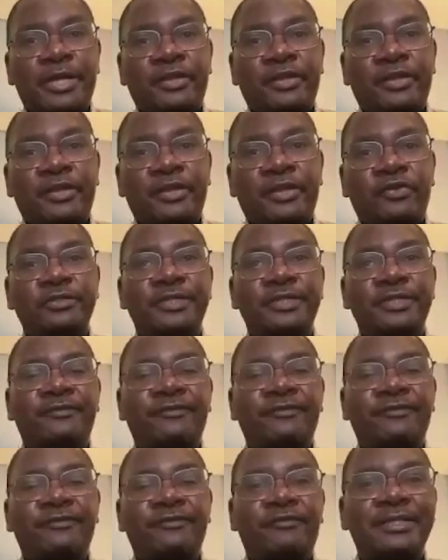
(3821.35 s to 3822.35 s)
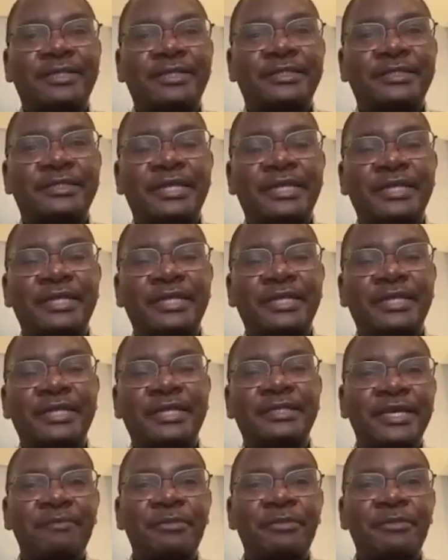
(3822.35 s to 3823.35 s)
and those events then
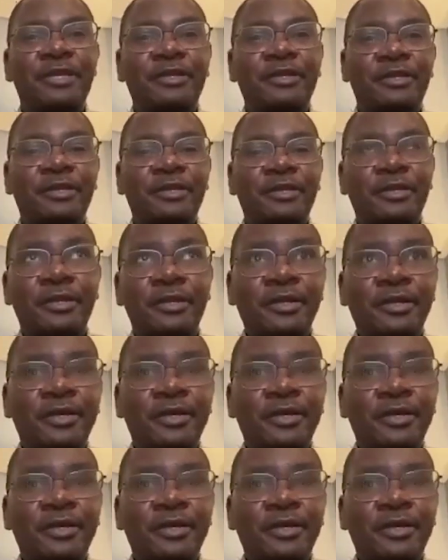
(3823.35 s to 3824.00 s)
determine